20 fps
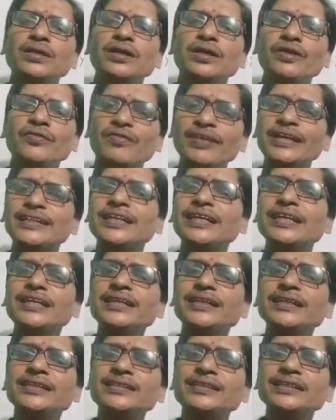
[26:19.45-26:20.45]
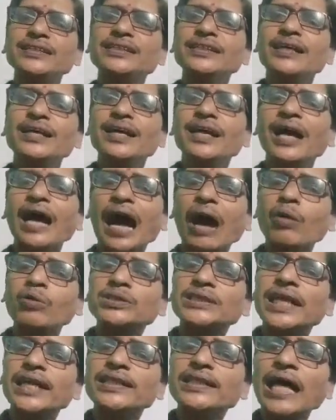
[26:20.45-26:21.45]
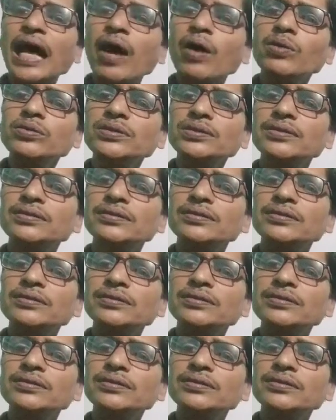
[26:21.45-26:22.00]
Whether it is outside the house,